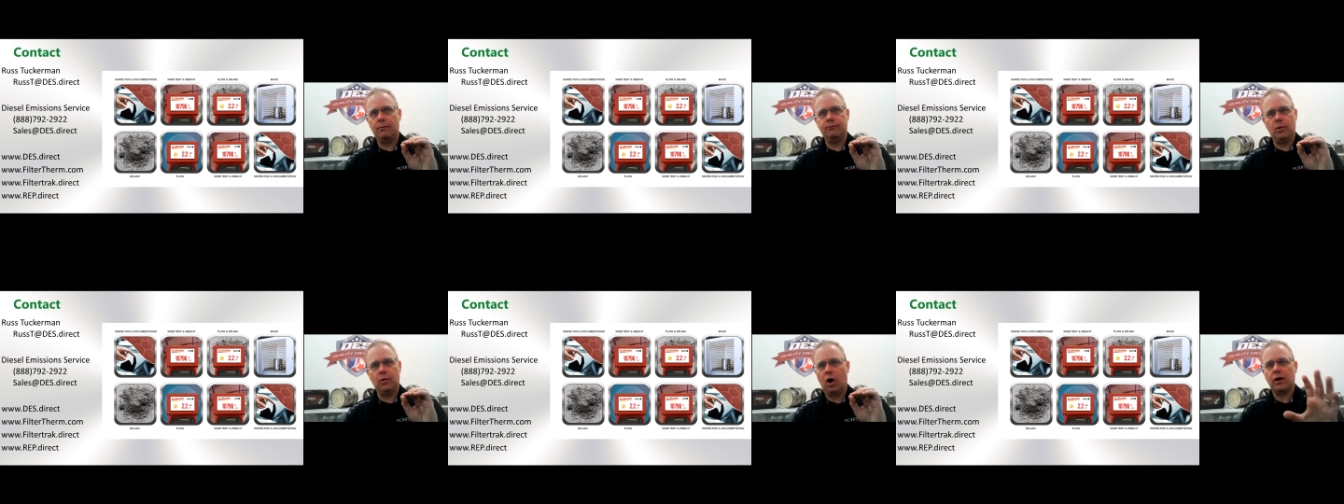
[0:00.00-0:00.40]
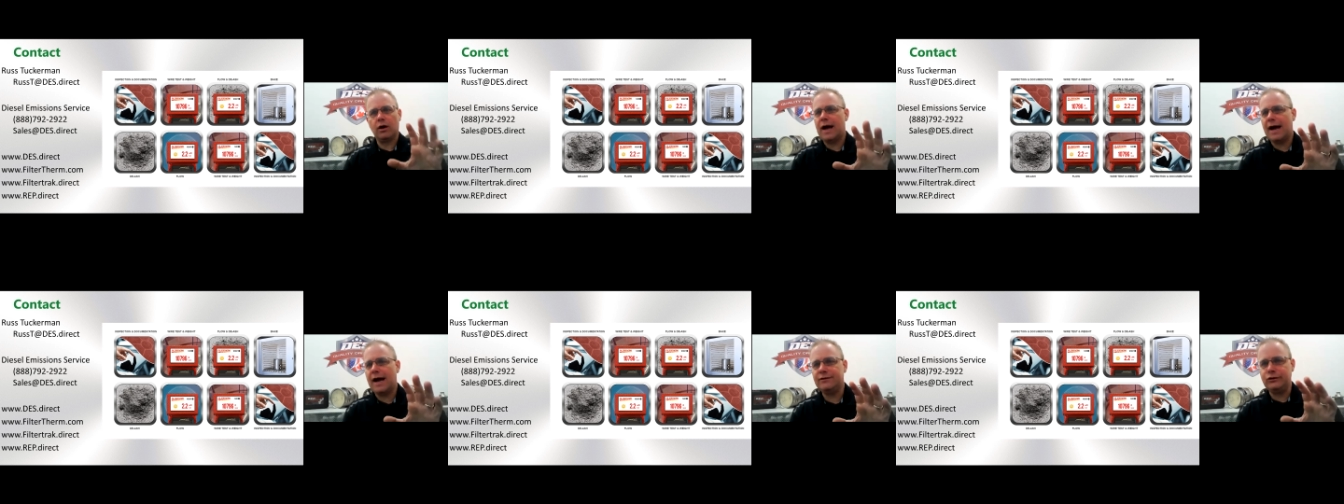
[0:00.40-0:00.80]
All our
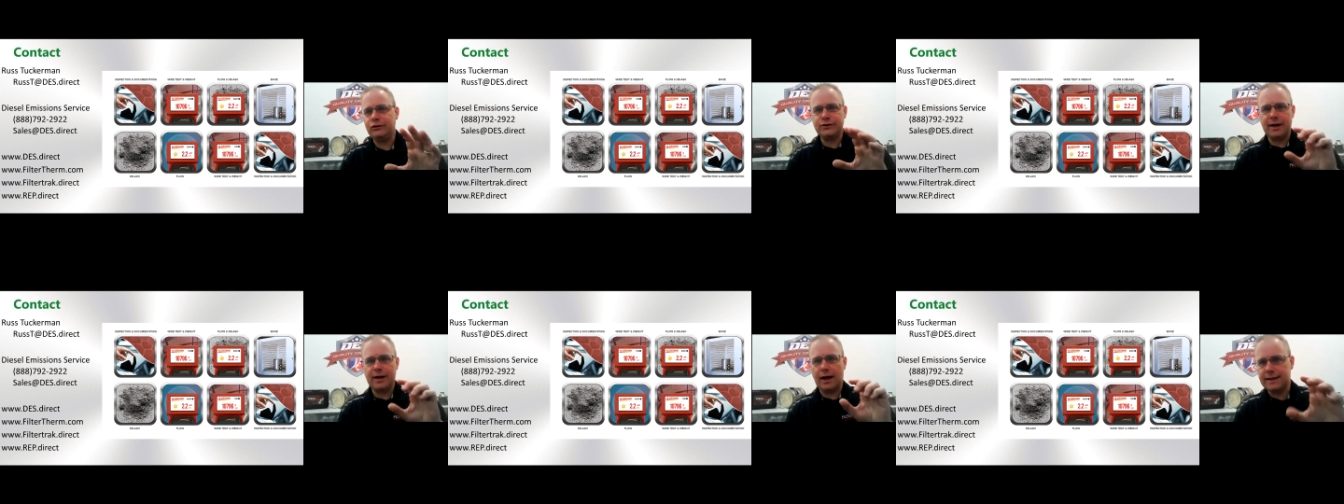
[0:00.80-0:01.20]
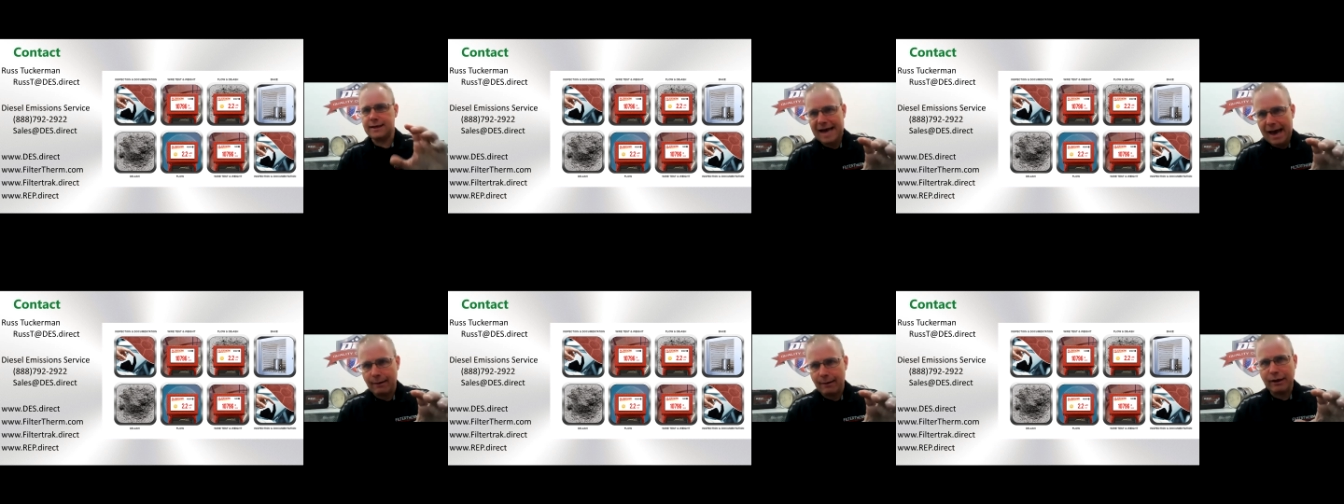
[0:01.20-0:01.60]
guys use it on a
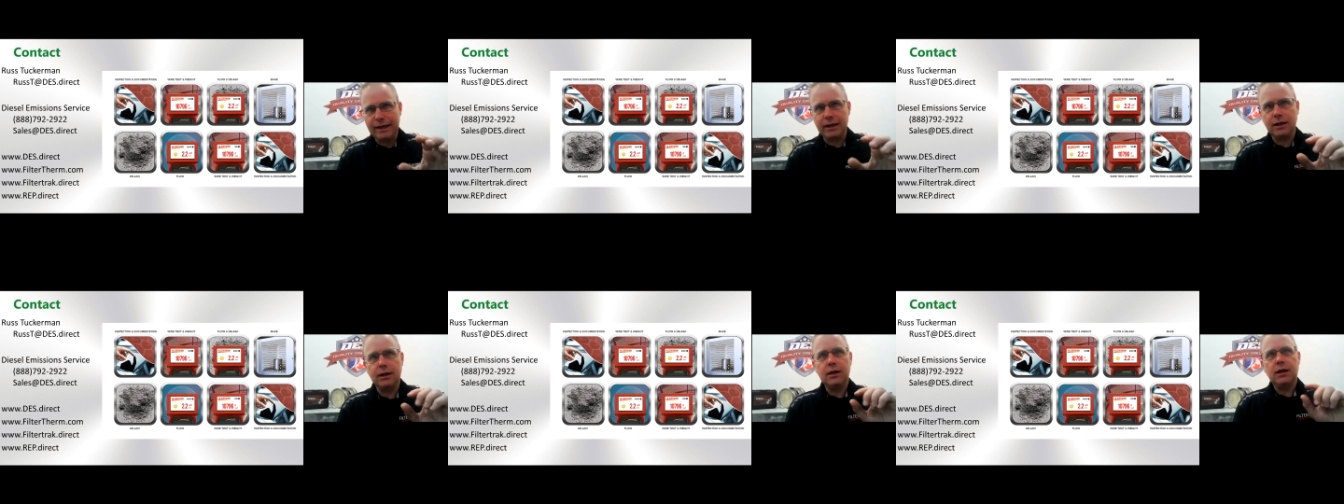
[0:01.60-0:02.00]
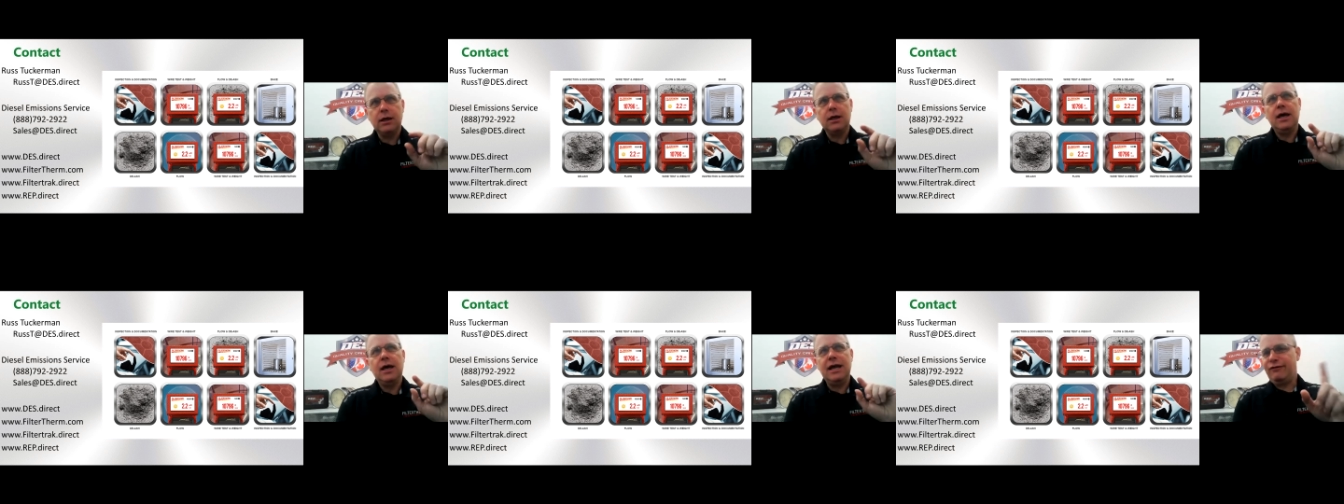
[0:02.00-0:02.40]
tablet.
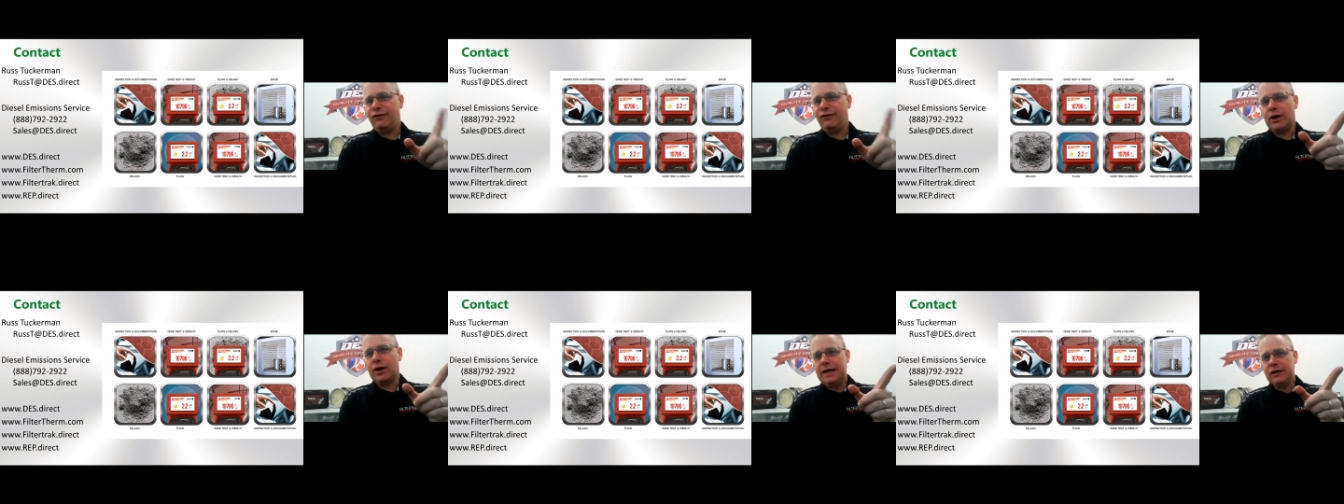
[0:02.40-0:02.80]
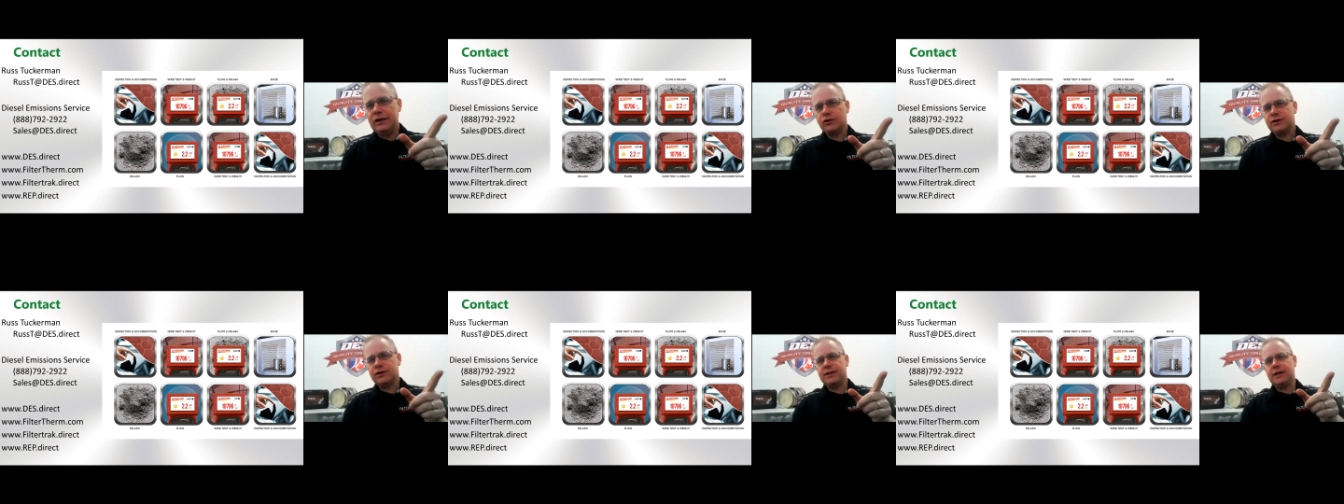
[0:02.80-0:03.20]
And if you're
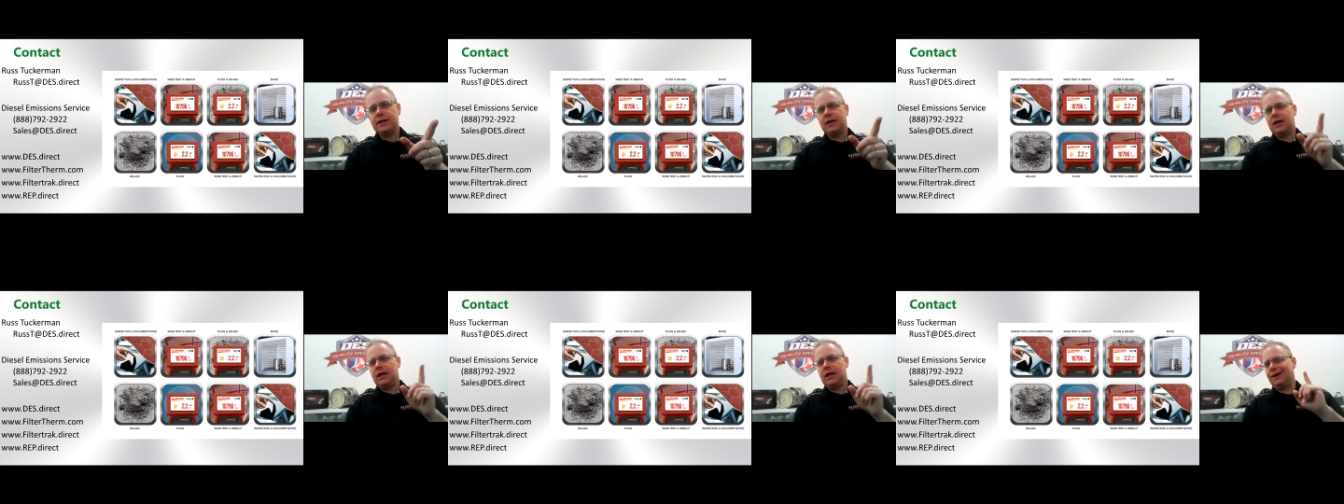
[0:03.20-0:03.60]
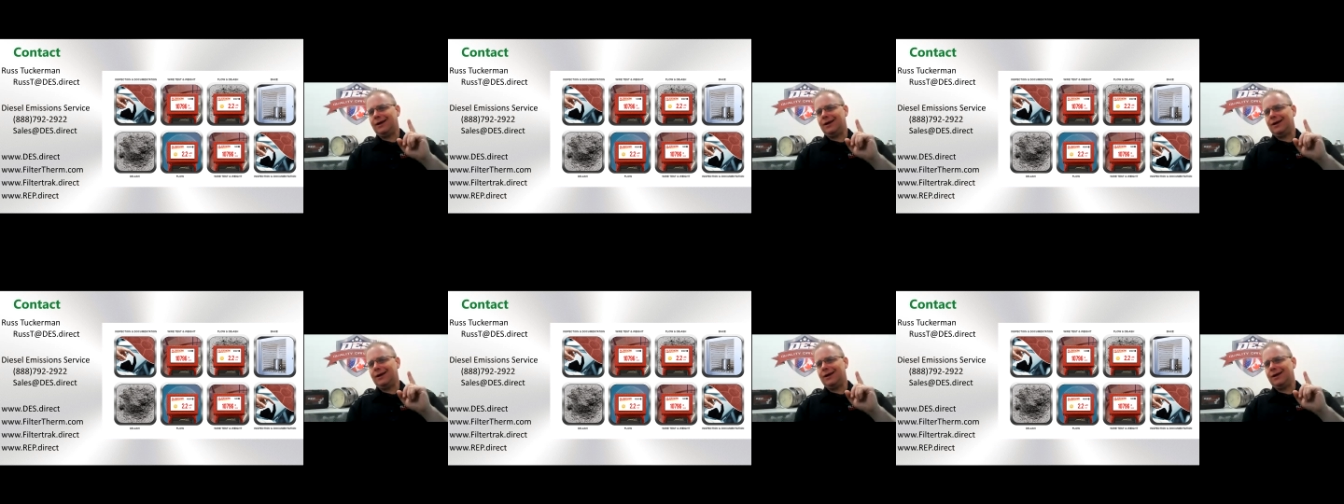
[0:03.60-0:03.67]
interested in it,